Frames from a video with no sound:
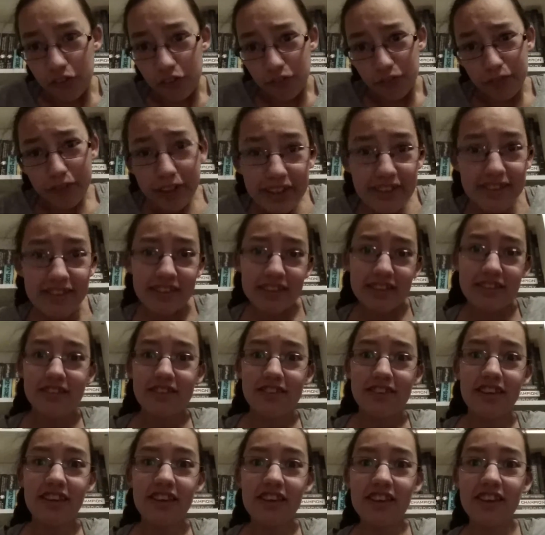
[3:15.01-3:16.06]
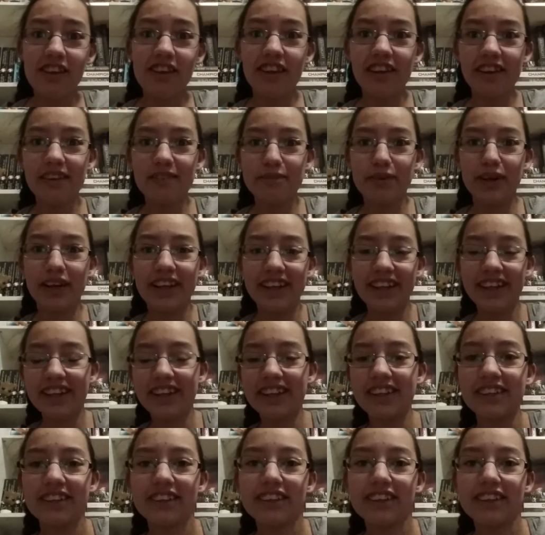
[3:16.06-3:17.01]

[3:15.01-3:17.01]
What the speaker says: reasons. But